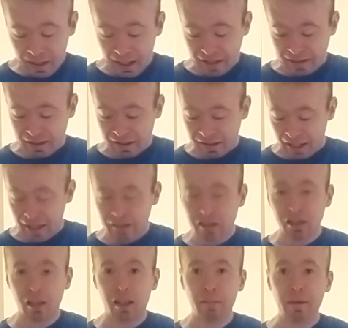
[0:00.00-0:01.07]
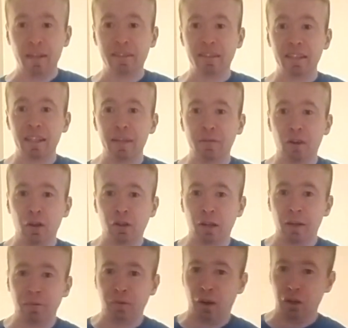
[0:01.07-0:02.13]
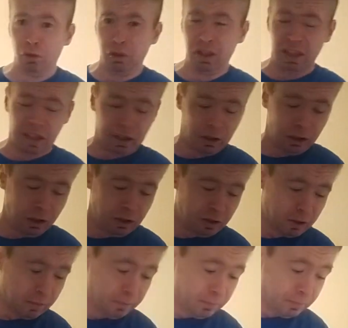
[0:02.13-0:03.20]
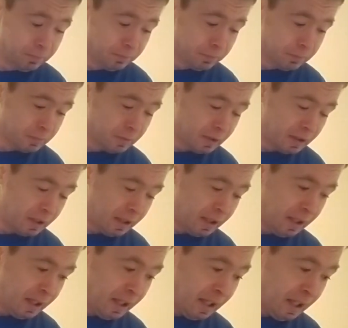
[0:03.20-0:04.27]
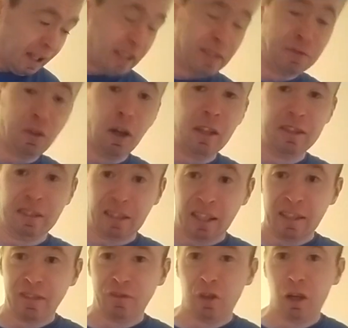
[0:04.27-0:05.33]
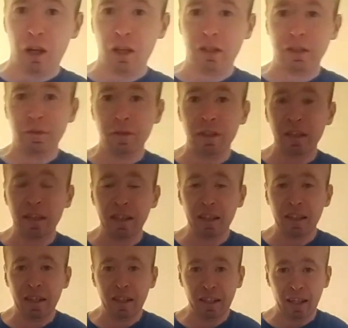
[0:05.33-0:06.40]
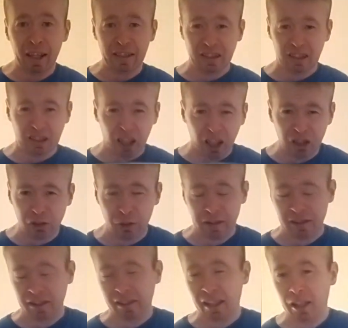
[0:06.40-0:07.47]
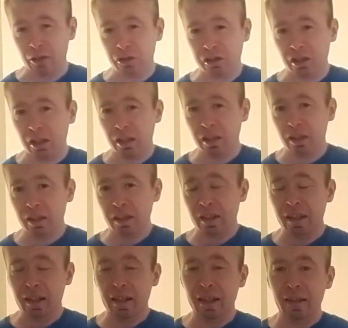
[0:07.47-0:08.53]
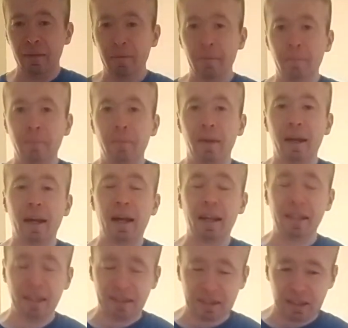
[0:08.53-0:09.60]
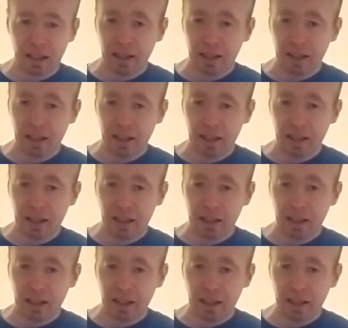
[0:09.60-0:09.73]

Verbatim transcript: It's the same time as the EFL Cup Final in England. It's first against third. It's a title race encounter, and it's